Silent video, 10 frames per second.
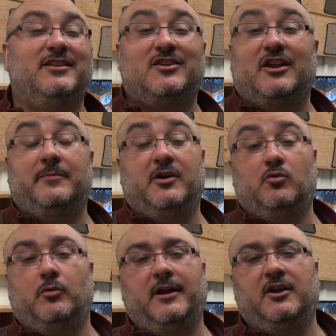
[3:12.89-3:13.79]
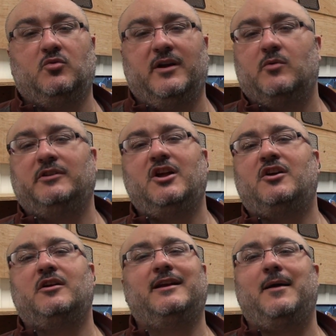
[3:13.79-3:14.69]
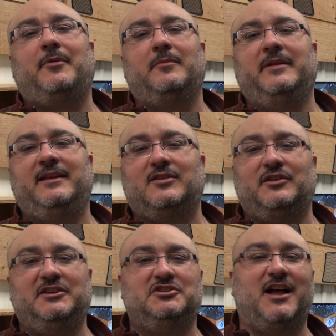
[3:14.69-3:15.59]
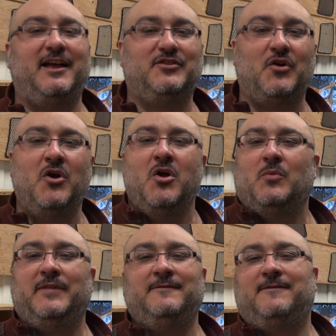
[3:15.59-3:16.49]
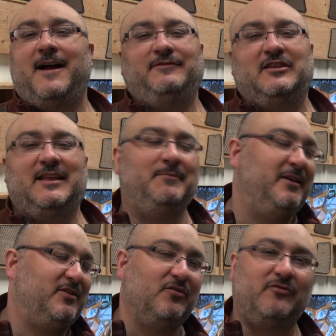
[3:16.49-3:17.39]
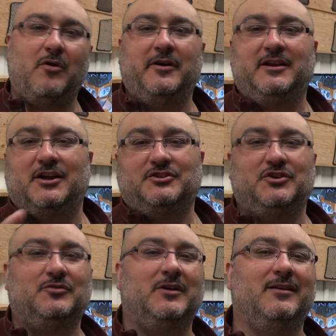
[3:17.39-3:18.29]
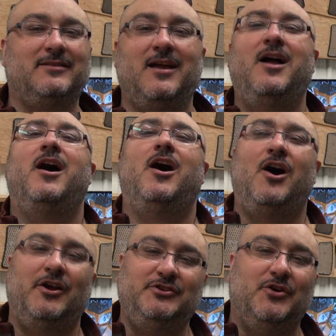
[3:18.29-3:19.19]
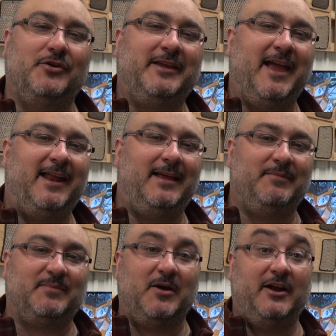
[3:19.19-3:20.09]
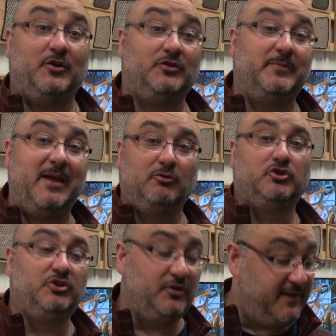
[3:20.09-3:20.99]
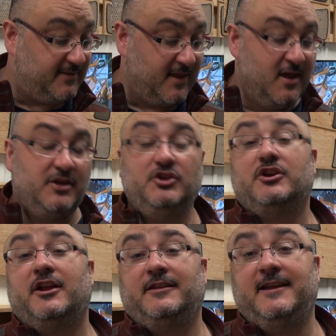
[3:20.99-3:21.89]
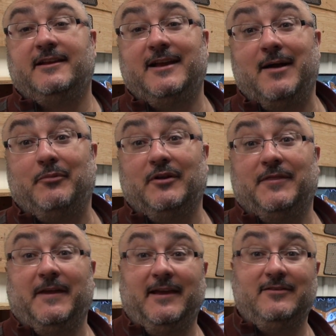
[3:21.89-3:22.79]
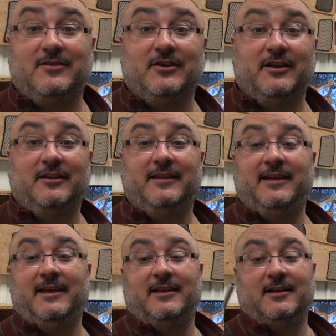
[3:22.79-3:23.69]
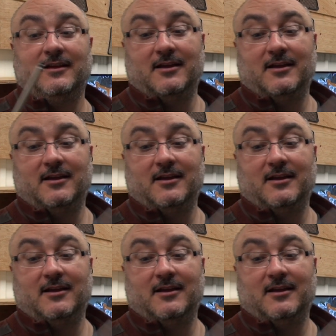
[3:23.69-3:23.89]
is going to be really quick. We're talking a couple of minutes on each side, so within 5 to 10 minutes you've already got your grills on your Can-Am Spyder. To be able to do this, you're going to need a couple of things. You're going to need